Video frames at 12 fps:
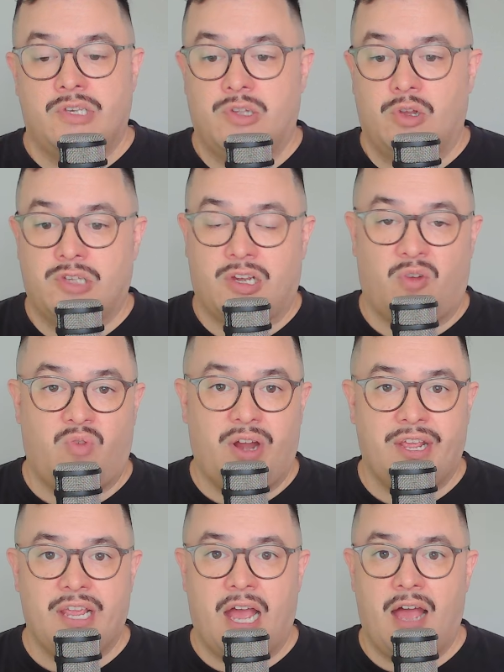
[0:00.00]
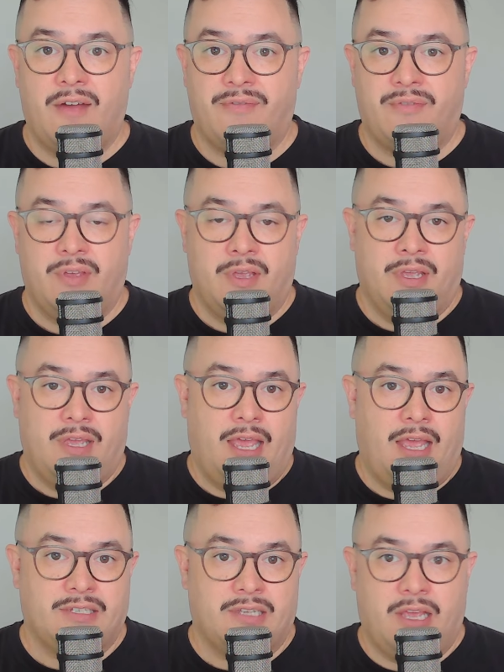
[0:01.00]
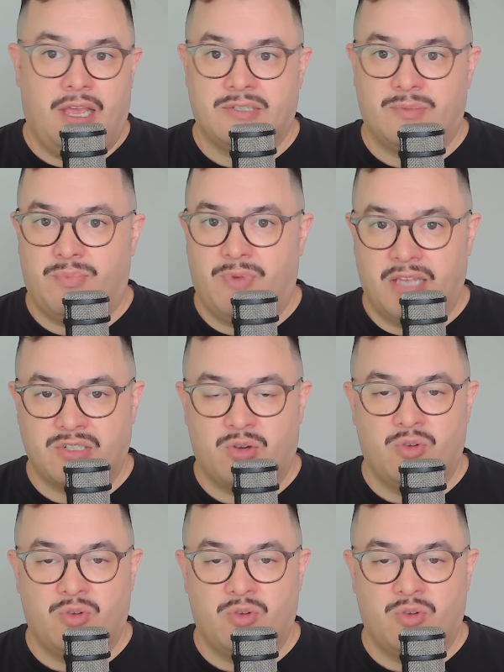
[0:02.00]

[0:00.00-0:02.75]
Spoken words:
He looks like a running half, has a